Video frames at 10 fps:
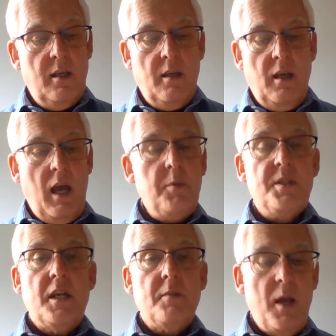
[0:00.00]
I was
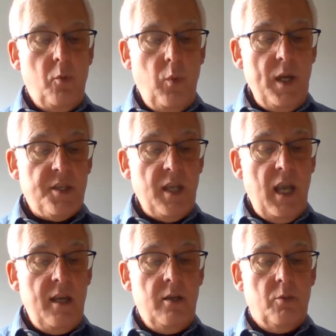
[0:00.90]
at my wits'
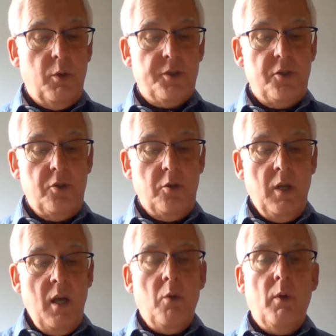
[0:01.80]
end what to do
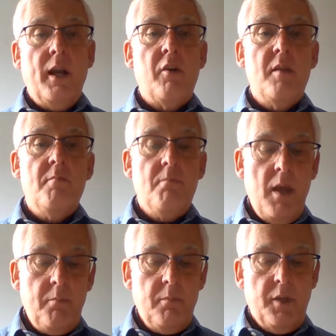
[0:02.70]
when I
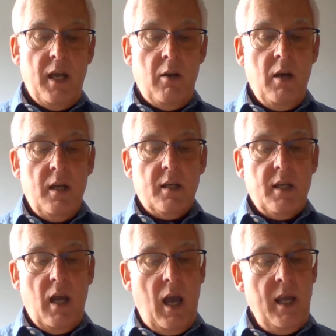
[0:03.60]
remembered how
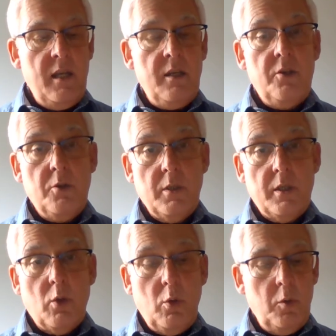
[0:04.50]
kind you had
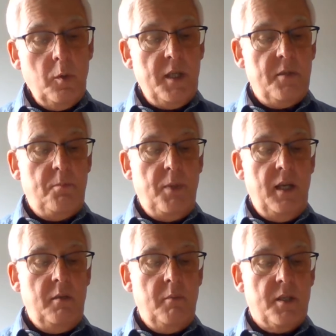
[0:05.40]
always
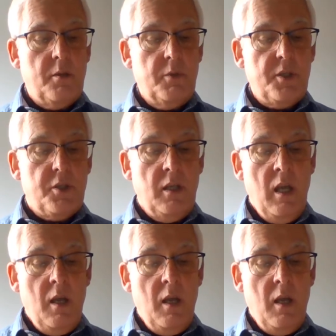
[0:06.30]
been, Mr. Wooster.